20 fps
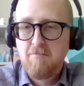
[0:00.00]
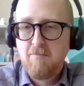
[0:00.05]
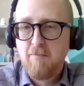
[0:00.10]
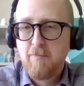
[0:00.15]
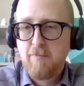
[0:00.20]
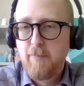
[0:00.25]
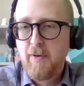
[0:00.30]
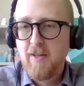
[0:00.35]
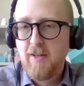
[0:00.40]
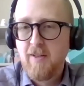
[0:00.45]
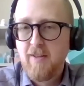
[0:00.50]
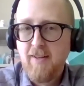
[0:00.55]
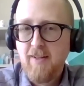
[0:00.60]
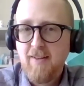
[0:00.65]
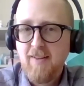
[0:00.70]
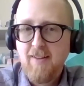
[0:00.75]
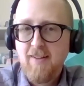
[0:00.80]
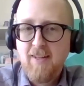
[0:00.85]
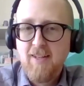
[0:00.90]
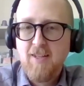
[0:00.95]
but
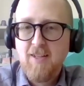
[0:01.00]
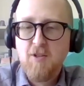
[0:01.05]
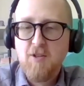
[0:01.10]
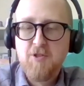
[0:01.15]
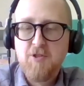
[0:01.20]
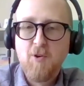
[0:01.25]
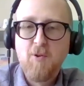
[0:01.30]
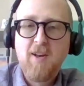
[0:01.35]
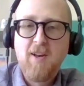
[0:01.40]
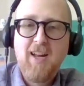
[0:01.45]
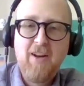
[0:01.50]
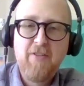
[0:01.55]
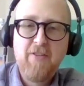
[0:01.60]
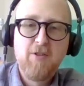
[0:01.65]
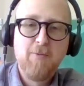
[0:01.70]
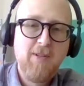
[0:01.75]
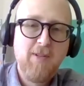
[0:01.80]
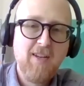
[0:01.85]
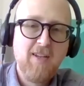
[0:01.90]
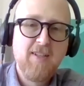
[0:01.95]
you don't have
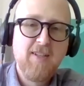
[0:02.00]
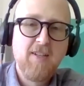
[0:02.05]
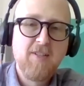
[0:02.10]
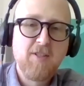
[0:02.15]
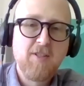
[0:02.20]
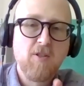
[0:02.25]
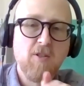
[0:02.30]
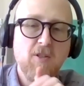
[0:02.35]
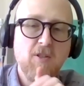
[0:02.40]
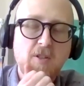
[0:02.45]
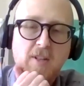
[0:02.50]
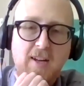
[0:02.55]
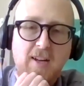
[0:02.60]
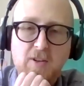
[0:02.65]
to be identical.